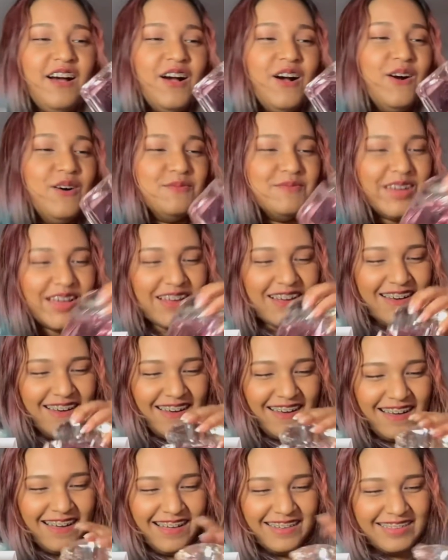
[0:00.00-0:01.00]
Oh my
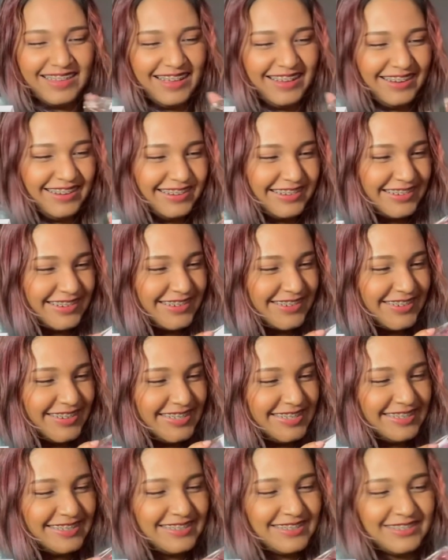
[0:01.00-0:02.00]
god, that
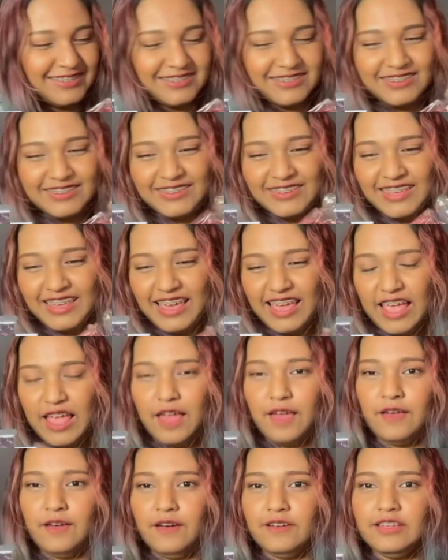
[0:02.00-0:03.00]
crystal looking.
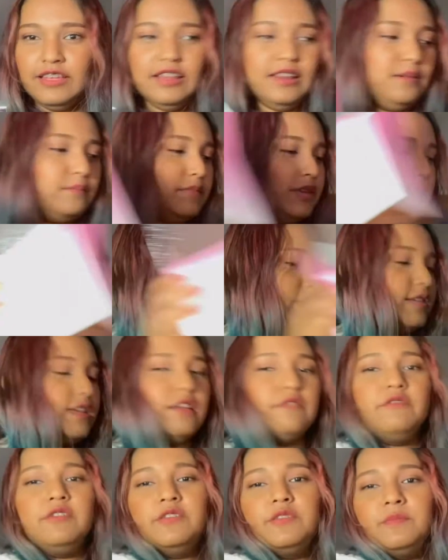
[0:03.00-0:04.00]
Okay, let me
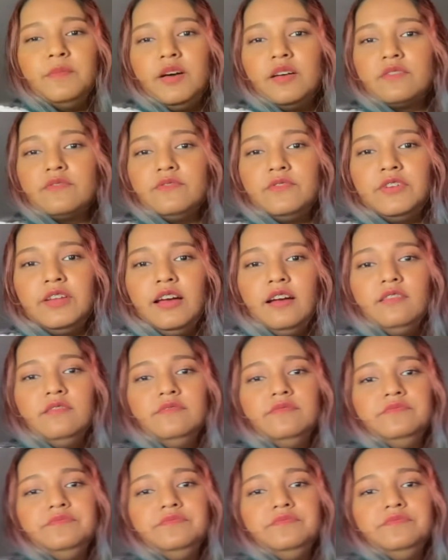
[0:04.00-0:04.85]
get rid of the box for now.